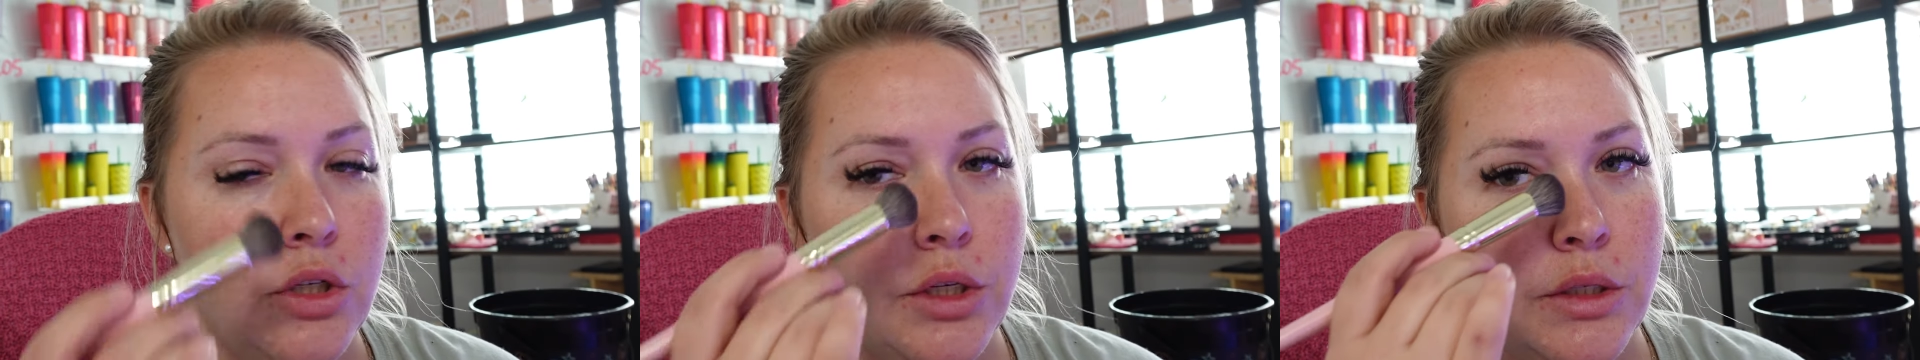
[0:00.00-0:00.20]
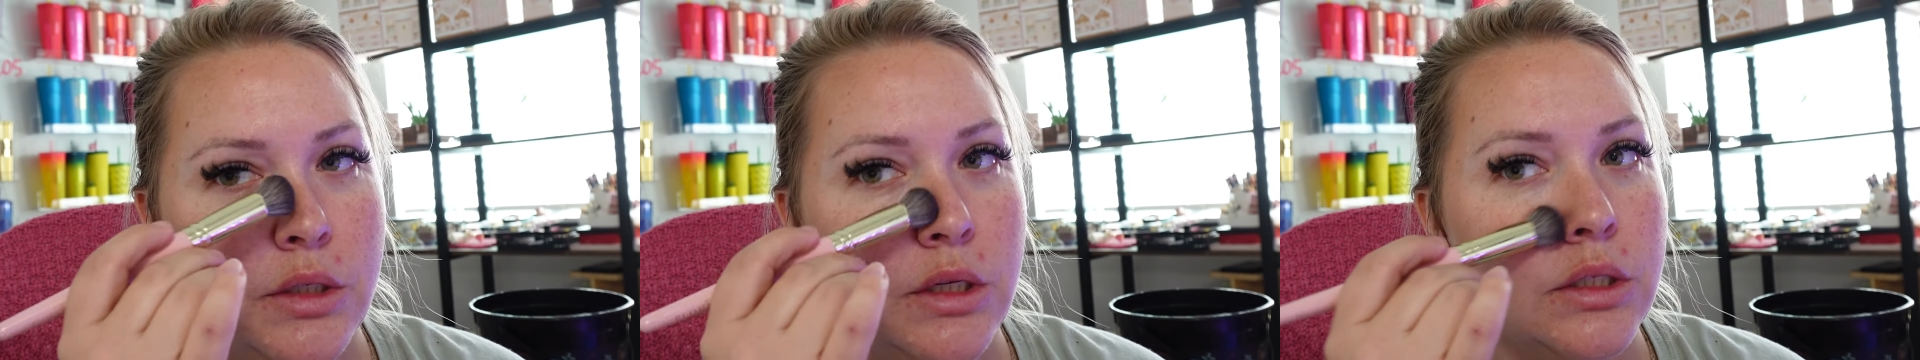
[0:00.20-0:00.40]

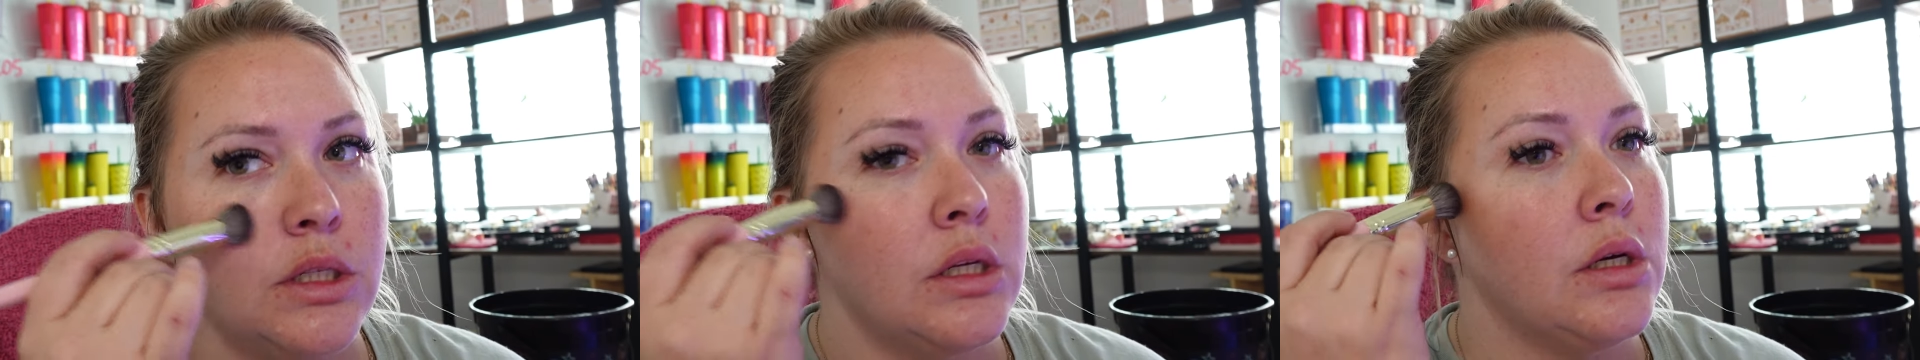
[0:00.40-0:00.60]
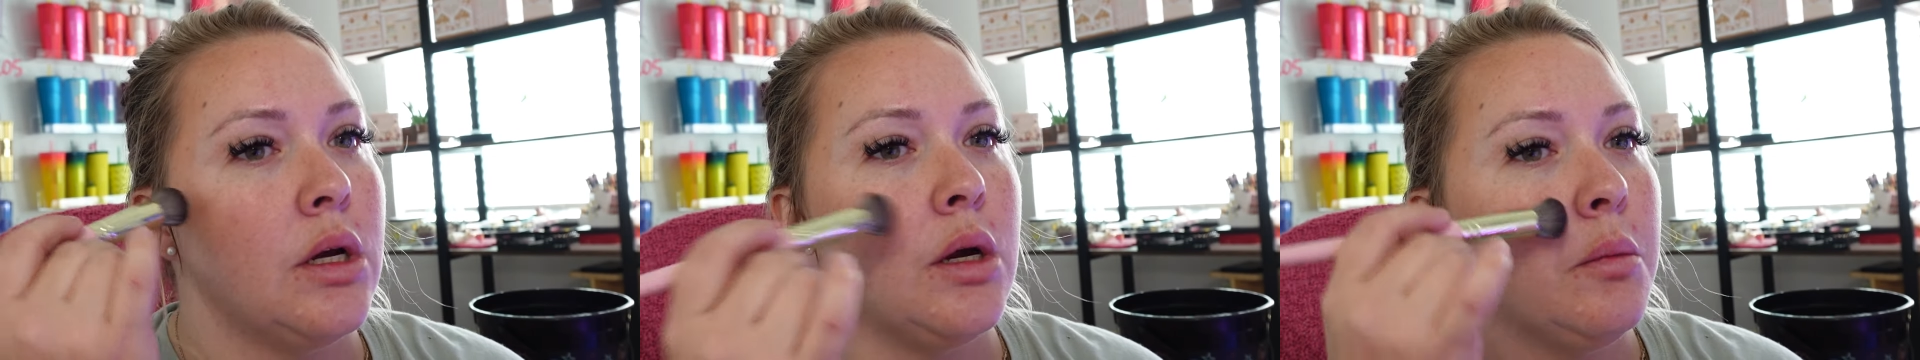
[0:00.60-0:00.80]
just as
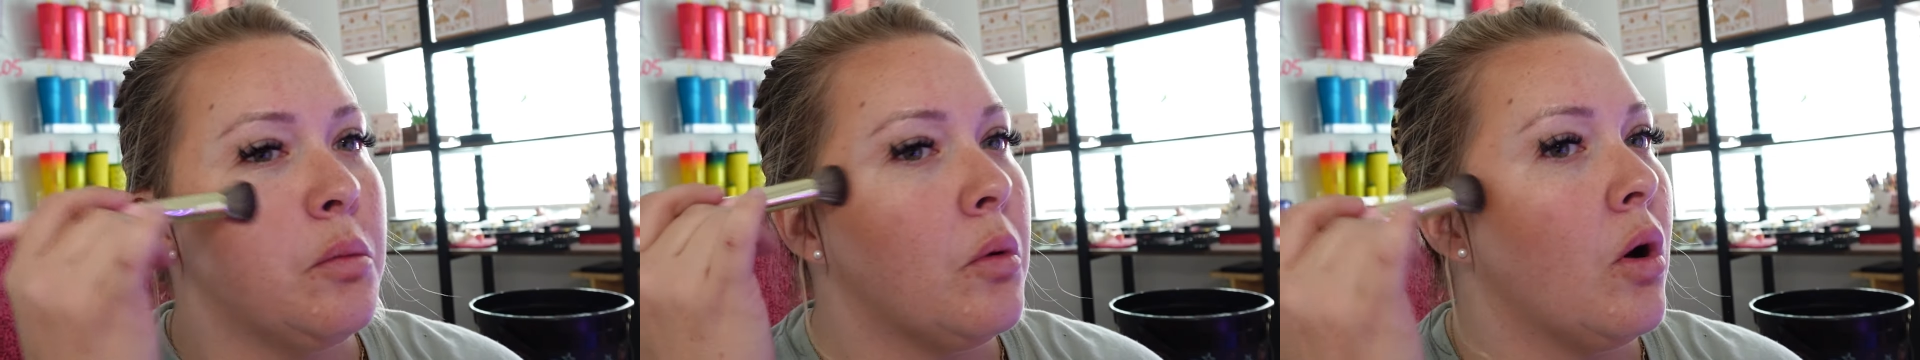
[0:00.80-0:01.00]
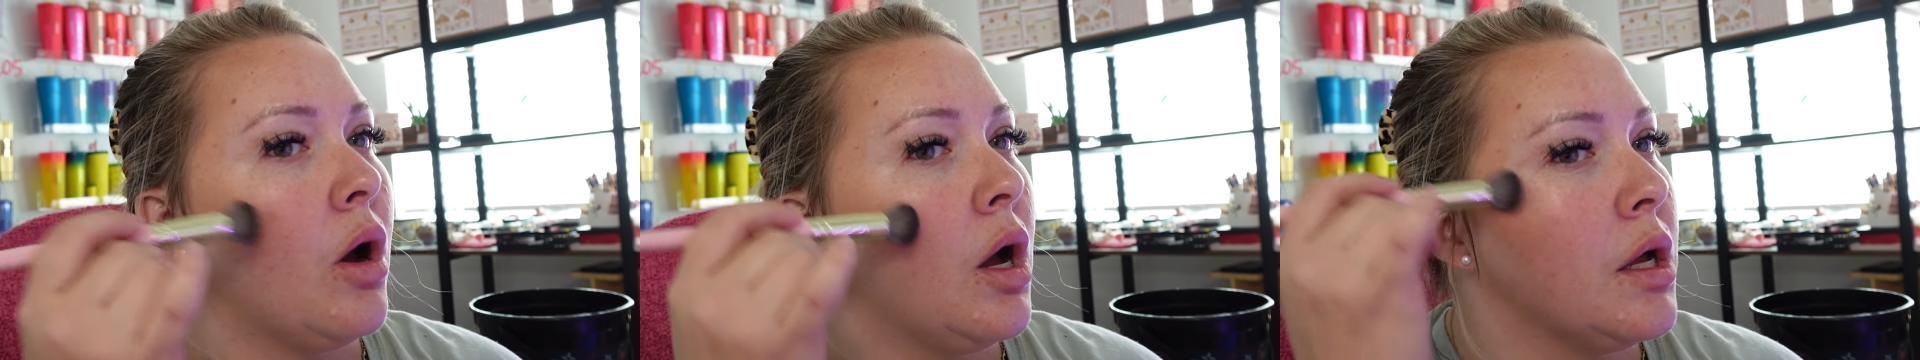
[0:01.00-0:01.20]
a, a
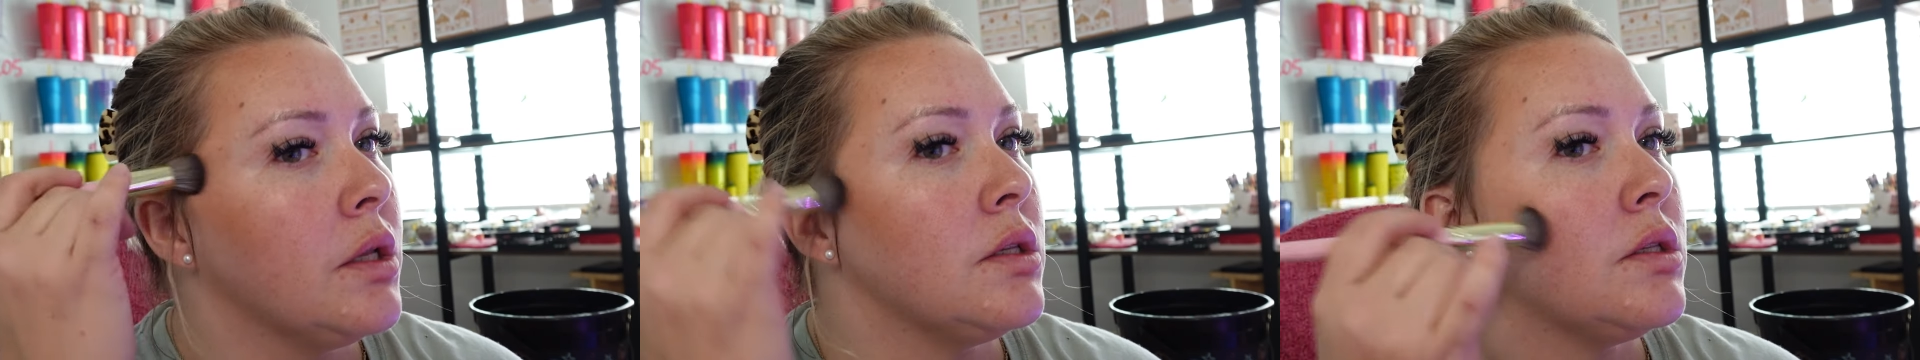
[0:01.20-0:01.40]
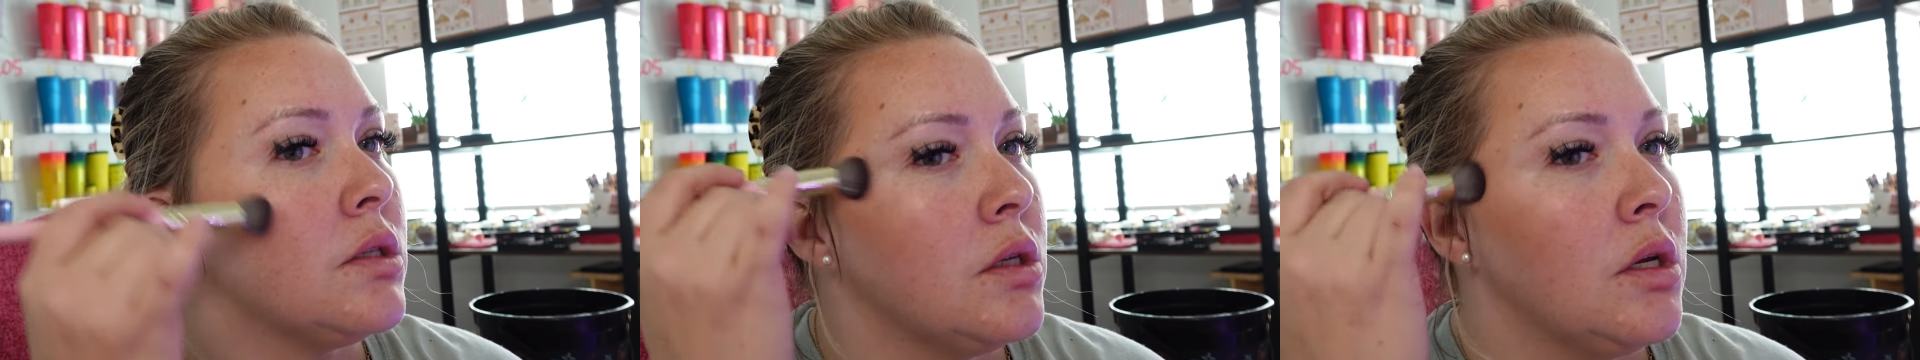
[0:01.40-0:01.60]

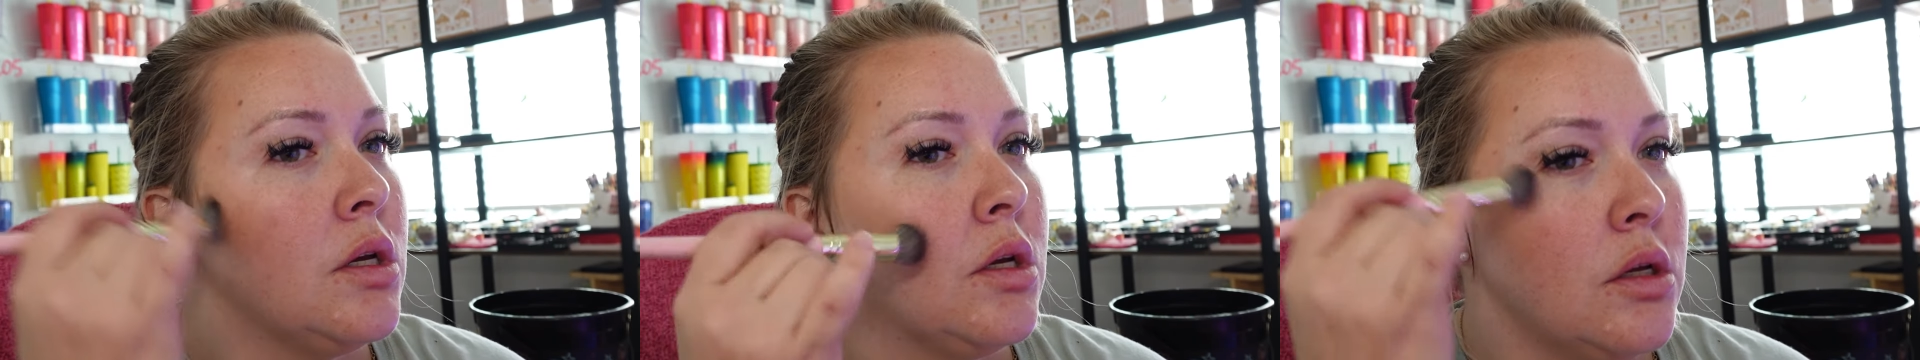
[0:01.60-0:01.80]
bronze,